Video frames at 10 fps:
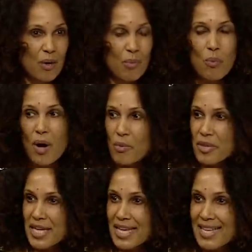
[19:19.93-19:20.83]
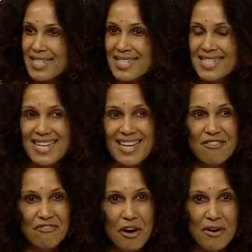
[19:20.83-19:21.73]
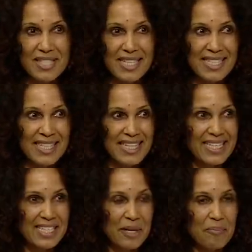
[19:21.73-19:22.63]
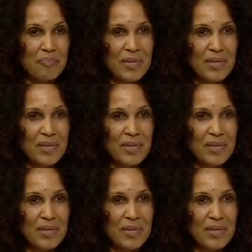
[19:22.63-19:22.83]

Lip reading: Well, what were the kids in Florence, Italy eating?